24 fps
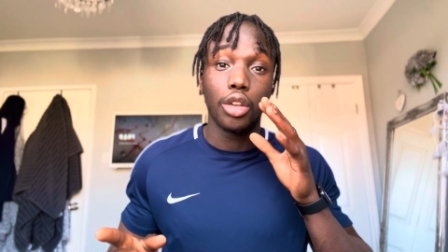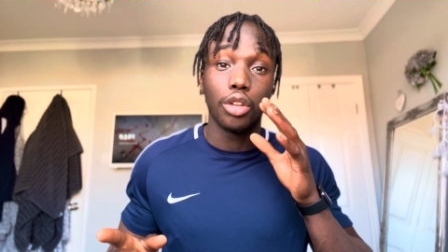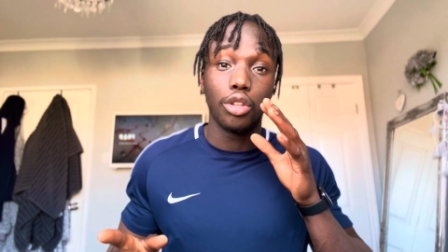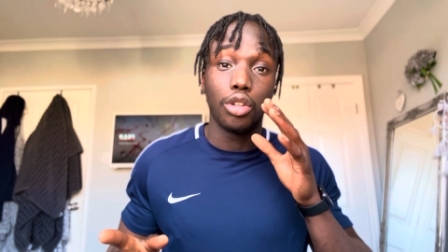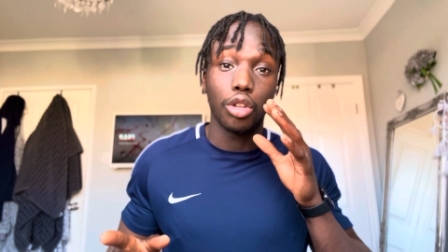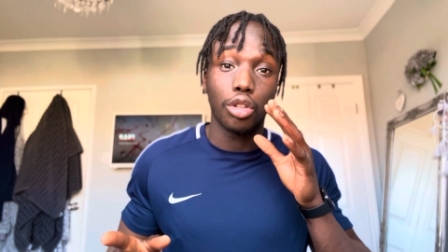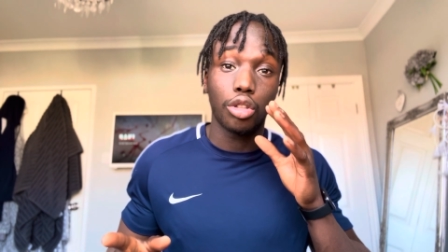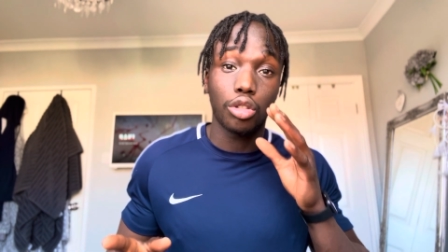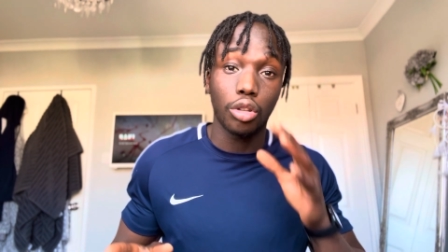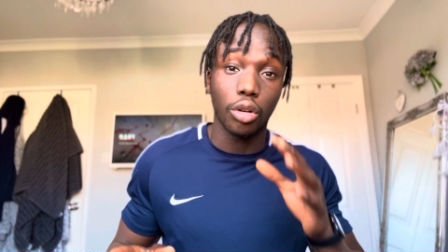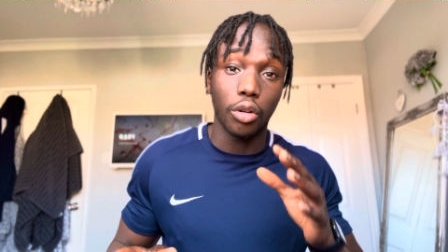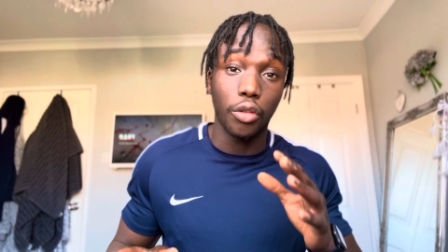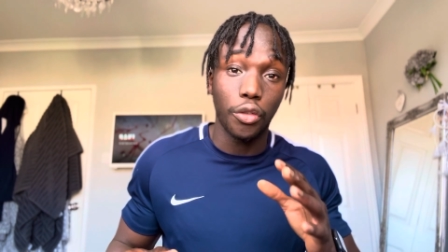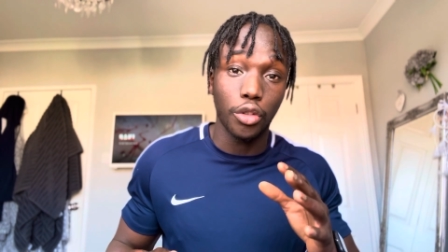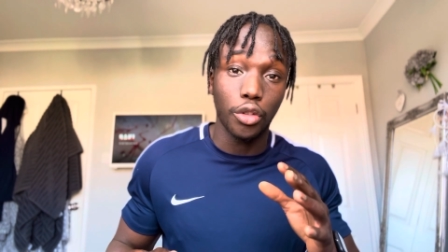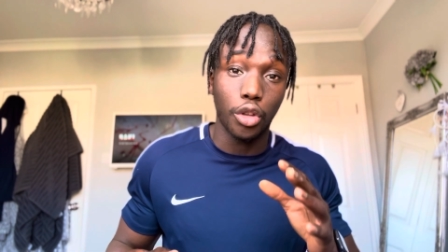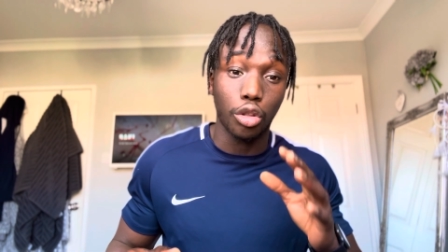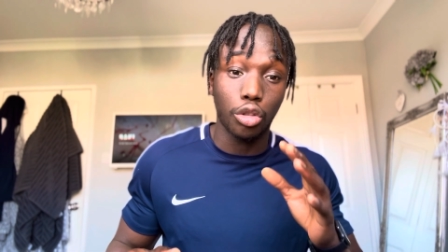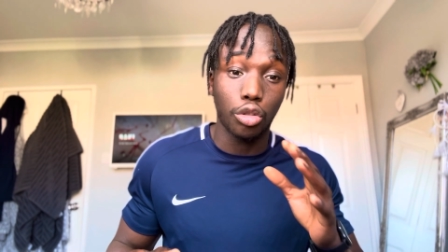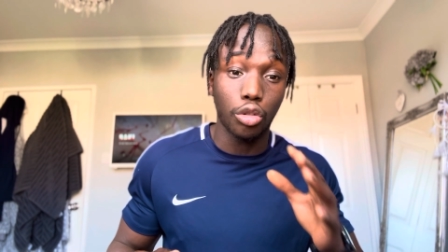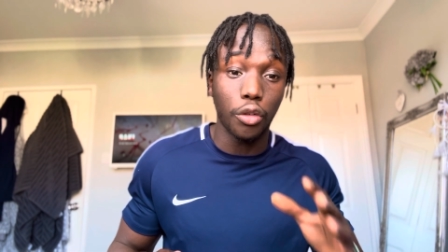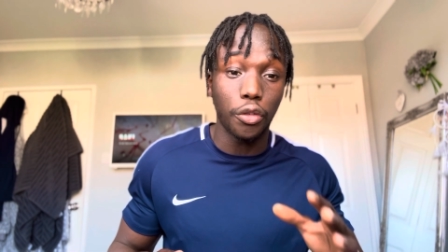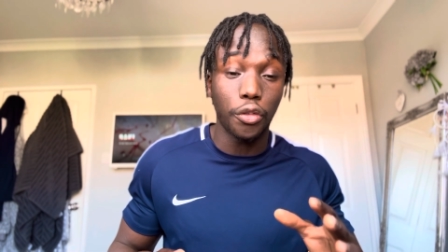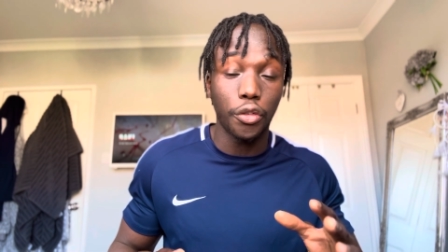The
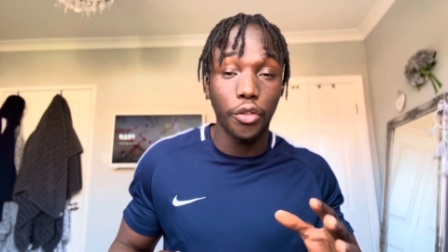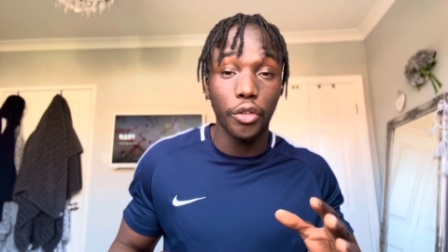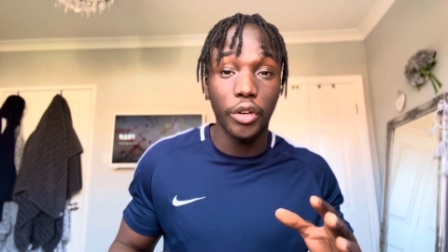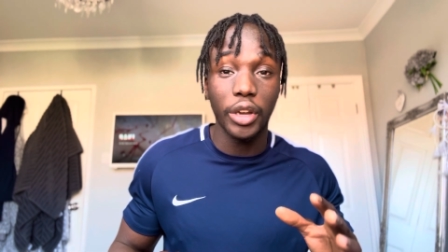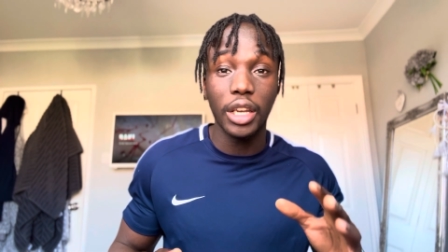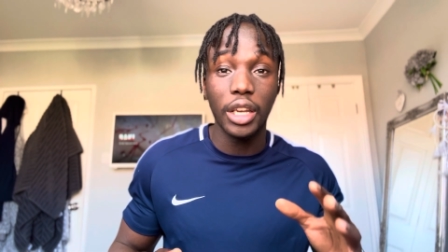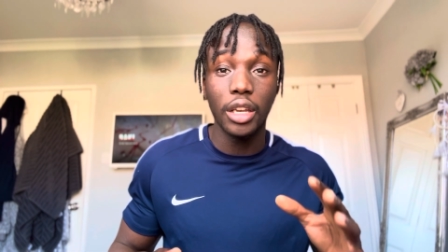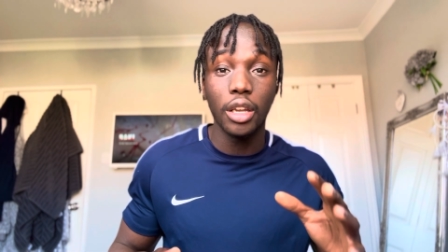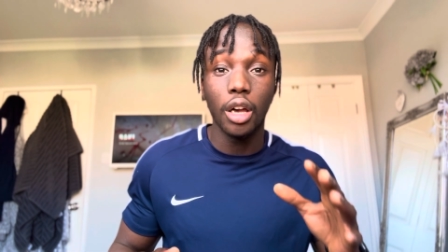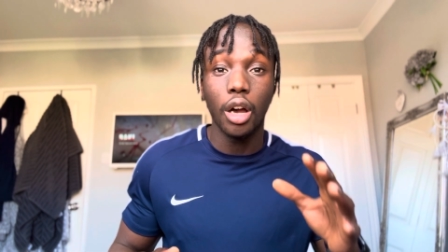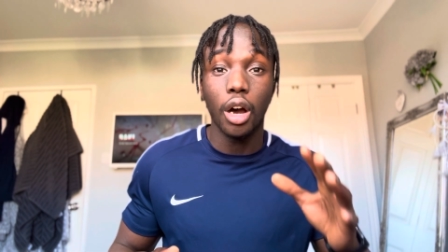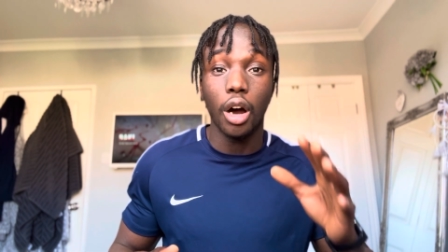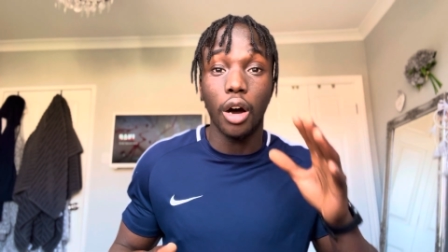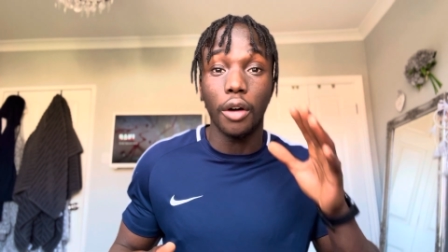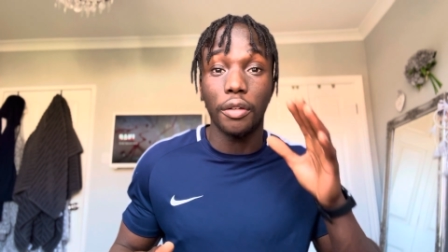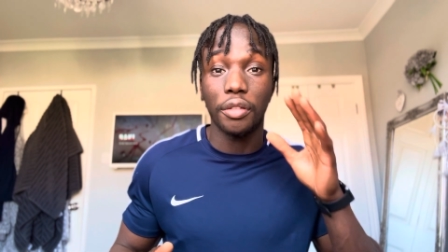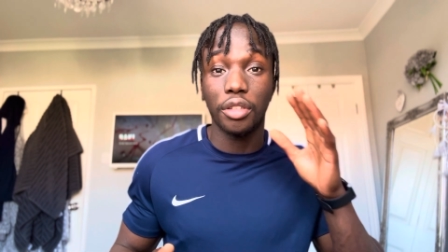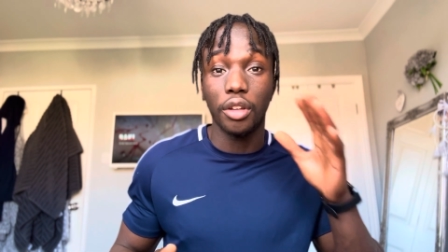suffering of